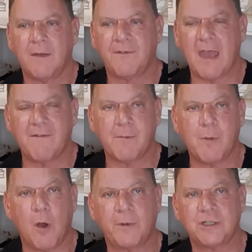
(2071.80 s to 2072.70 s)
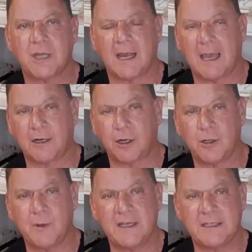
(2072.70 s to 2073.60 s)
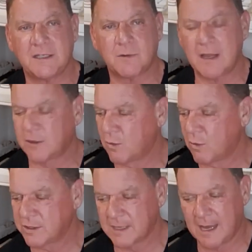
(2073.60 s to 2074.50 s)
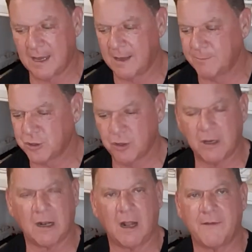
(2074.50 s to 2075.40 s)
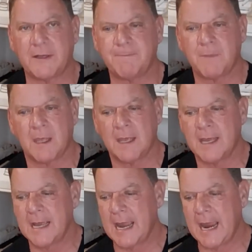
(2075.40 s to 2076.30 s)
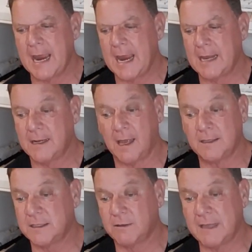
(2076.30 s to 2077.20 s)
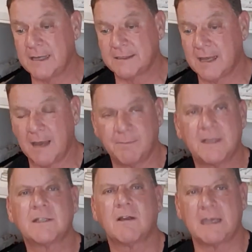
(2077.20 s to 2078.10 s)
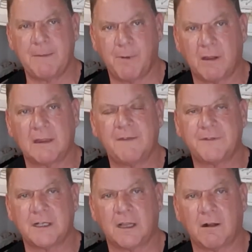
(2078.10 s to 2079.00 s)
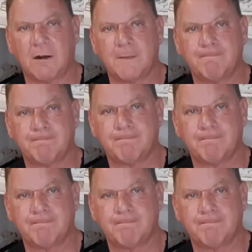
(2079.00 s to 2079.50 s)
If you have a moment, check out our new Easy Strength course. I'm sure you're going to love it. And until next time, let's all keep on lifting and learning.